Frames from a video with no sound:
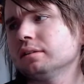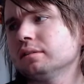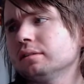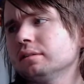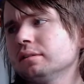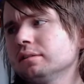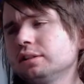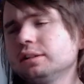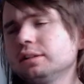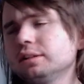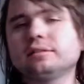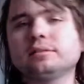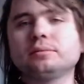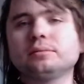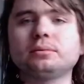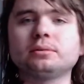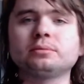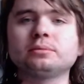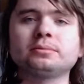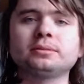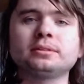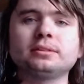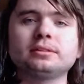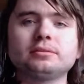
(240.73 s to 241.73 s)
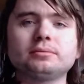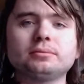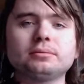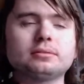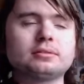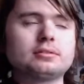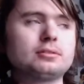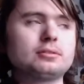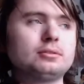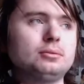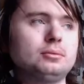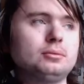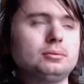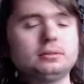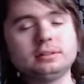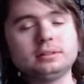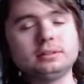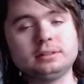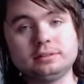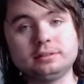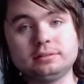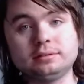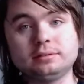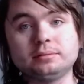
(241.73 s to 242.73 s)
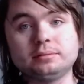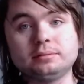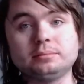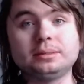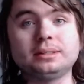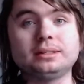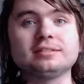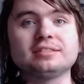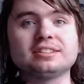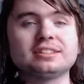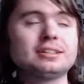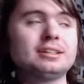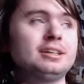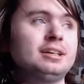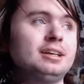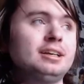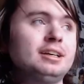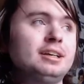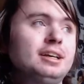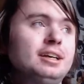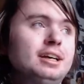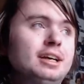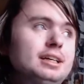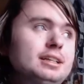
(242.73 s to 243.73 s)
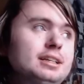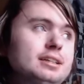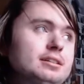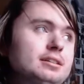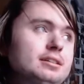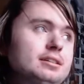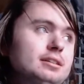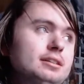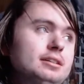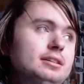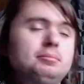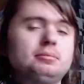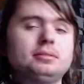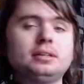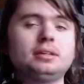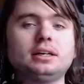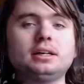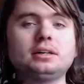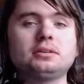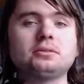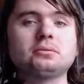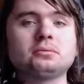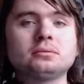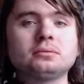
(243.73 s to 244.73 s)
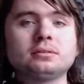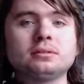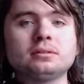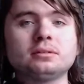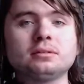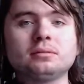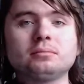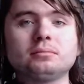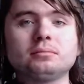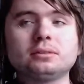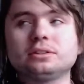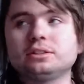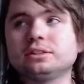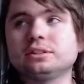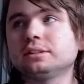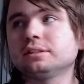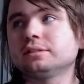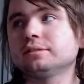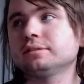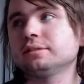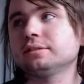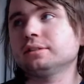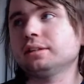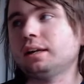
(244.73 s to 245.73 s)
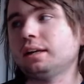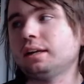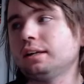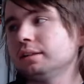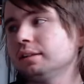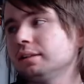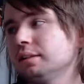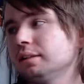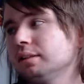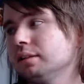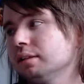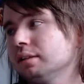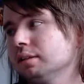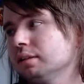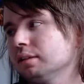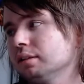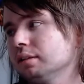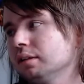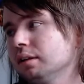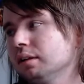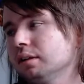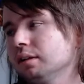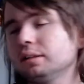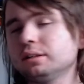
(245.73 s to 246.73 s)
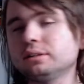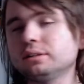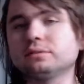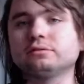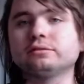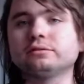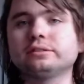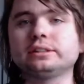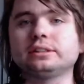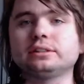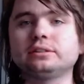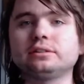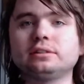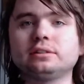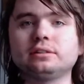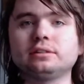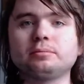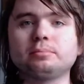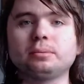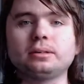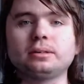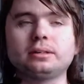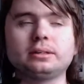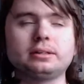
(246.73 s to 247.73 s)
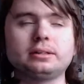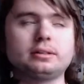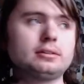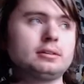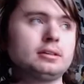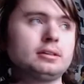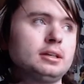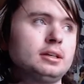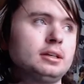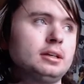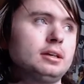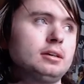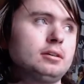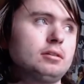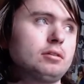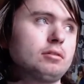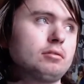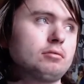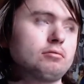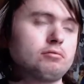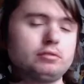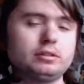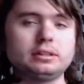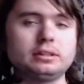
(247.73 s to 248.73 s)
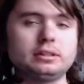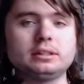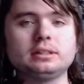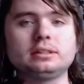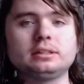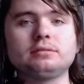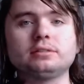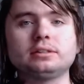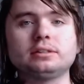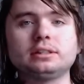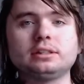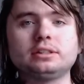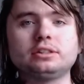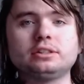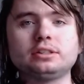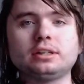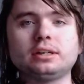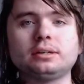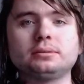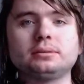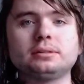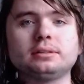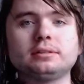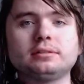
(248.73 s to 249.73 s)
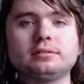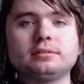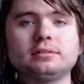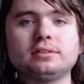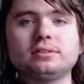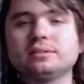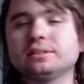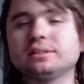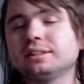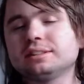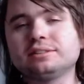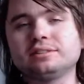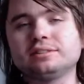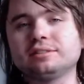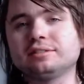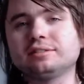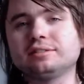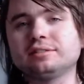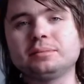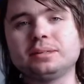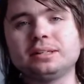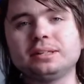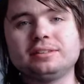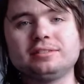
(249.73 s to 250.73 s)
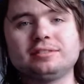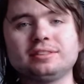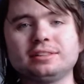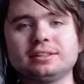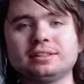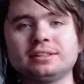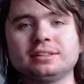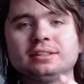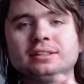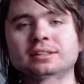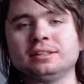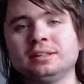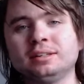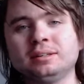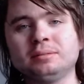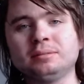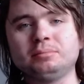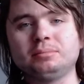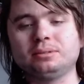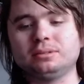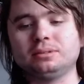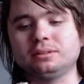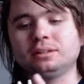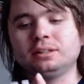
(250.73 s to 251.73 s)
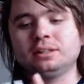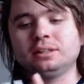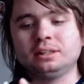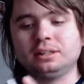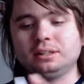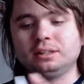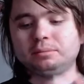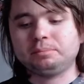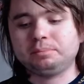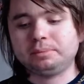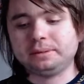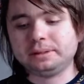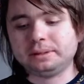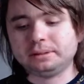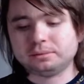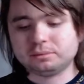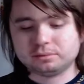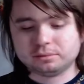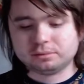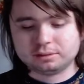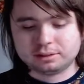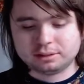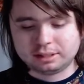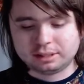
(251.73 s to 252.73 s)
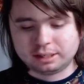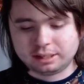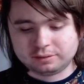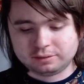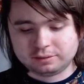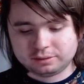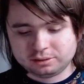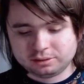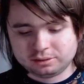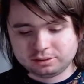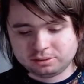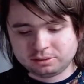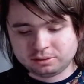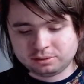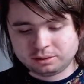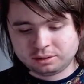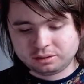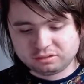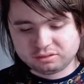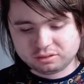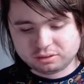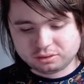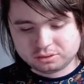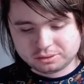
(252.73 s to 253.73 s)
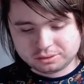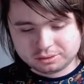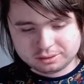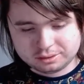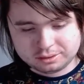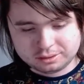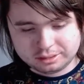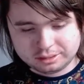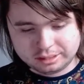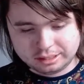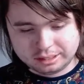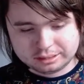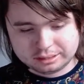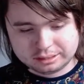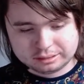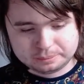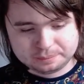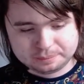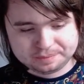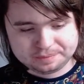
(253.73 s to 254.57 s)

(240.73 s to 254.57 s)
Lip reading: She's a Woman, that's what it's called, is amazing. And I'm Down, which is a Little Richard inspired, really, really shouty song. It's just amazing. But the Beatles could never do no wrong. And